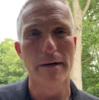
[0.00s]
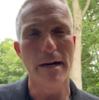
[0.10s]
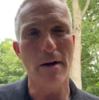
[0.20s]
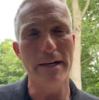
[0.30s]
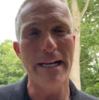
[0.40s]

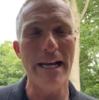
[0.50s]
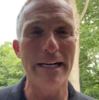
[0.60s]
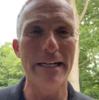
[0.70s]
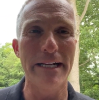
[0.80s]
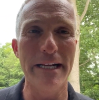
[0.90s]
Now in
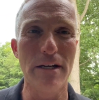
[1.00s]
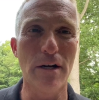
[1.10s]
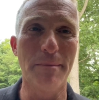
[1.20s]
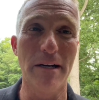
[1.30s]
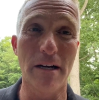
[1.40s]
Canada, you
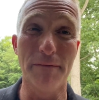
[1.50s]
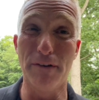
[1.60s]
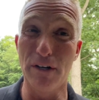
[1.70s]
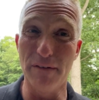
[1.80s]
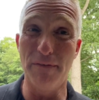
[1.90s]
could be looking
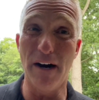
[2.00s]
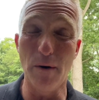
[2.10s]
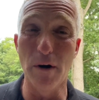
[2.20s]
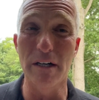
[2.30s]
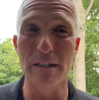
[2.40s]
for good
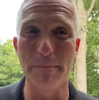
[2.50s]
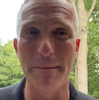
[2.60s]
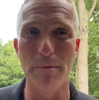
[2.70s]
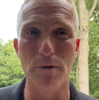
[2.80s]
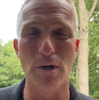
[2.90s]
fireworks and
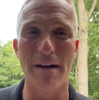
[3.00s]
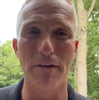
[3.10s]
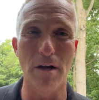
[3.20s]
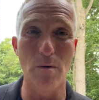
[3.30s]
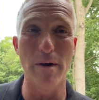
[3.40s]
people will drive a
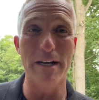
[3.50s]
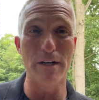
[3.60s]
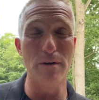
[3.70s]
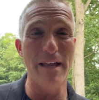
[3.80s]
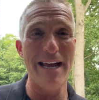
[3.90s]
long way to
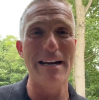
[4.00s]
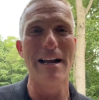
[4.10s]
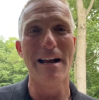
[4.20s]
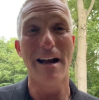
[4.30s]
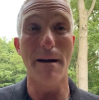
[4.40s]
do that.
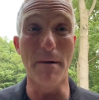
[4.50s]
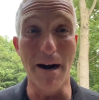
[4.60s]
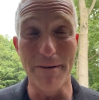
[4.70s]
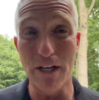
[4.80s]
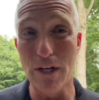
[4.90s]
A
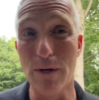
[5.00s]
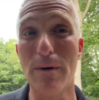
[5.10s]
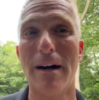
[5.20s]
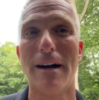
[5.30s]
barbecue.